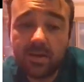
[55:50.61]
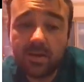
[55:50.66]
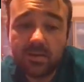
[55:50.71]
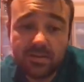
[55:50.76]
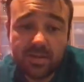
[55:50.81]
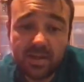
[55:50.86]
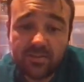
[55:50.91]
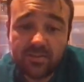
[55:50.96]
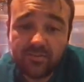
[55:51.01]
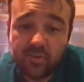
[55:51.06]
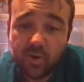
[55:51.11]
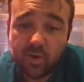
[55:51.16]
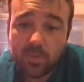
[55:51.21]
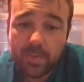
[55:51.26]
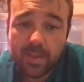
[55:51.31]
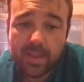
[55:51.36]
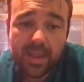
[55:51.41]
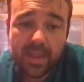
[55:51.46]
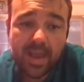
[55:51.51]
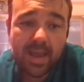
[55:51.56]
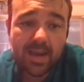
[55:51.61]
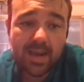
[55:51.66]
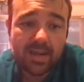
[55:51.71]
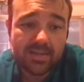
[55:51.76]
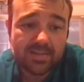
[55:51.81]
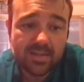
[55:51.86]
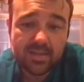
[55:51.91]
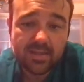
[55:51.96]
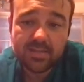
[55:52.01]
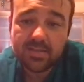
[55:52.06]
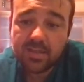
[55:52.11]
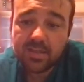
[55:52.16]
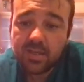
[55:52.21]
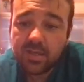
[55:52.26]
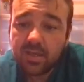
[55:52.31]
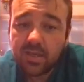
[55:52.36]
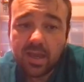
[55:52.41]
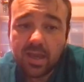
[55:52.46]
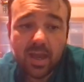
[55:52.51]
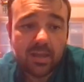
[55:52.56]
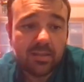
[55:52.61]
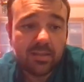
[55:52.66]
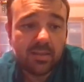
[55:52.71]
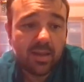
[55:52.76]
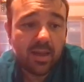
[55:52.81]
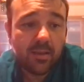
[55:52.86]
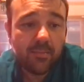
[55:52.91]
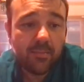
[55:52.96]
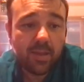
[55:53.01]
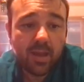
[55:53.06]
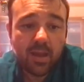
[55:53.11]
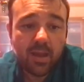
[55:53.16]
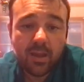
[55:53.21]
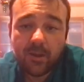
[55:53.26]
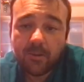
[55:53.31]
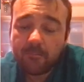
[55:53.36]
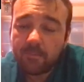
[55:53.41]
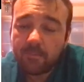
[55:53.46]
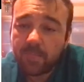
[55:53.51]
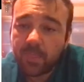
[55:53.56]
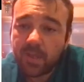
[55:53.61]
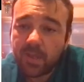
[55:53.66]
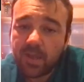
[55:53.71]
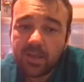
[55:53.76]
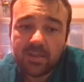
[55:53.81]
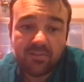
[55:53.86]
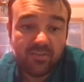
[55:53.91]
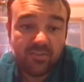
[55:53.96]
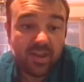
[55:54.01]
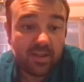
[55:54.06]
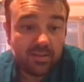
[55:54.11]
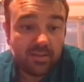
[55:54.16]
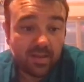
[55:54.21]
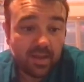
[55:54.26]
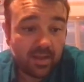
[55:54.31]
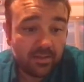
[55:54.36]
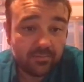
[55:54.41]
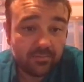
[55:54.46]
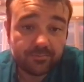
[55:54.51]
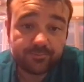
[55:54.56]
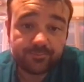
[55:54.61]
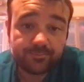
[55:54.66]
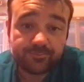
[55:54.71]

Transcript: star-forming galaxies at the faint end.